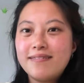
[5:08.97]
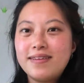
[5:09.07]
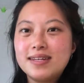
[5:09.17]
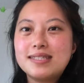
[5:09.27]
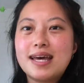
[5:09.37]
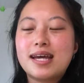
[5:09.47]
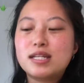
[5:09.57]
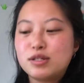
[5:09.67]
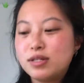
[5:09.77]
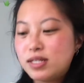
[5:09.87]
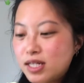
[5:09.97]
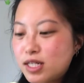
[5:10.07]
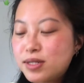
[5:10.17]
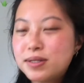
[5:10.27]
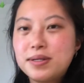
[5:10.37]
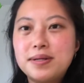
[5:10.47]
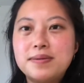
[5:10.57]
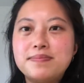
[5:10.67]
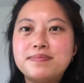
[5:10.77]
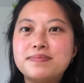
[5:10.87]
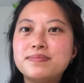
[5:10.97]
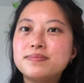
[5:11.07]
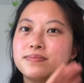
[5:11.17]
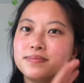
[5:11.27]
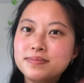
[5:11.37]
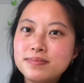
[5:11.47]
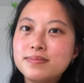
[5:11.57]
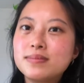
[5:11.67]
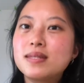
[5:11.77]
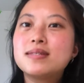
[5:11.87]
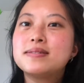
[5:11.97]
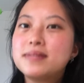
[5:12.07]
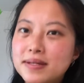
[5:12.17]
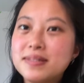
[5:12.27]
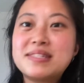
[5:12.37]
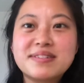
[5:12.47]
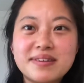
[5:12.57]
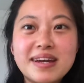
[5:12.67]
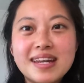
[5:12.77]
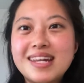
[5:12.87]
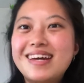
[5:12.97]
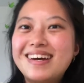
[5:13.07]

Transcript: Feels like a traditional sunscreen.